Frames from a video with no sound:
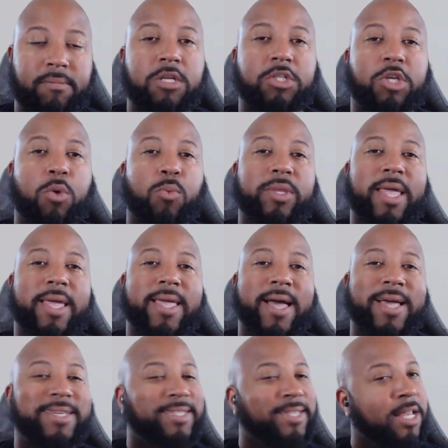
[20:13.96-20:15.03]
So with that,
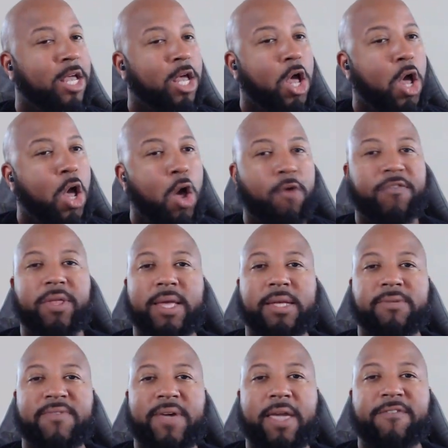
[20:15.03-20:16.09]
guys, hopefully you got
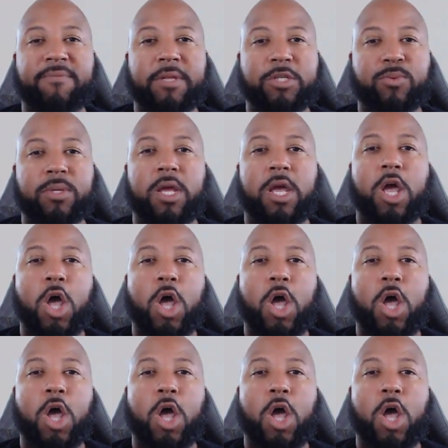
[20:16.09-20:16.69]
some value from this one.